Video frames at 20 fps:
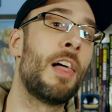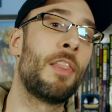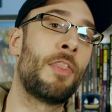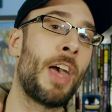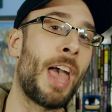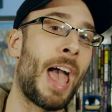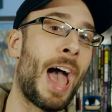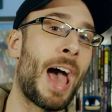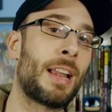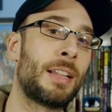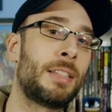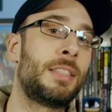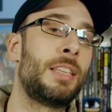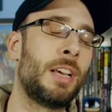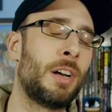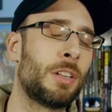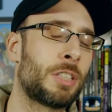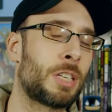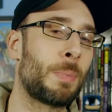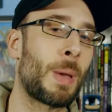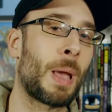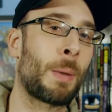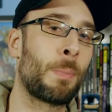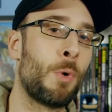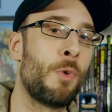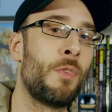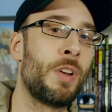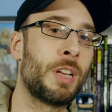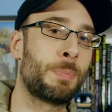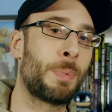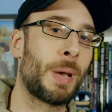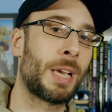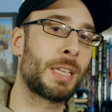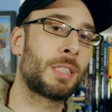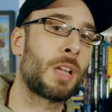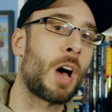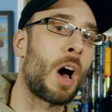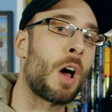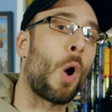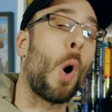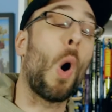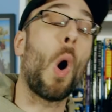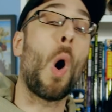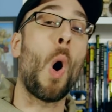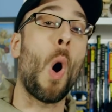they had a deal to make movies based on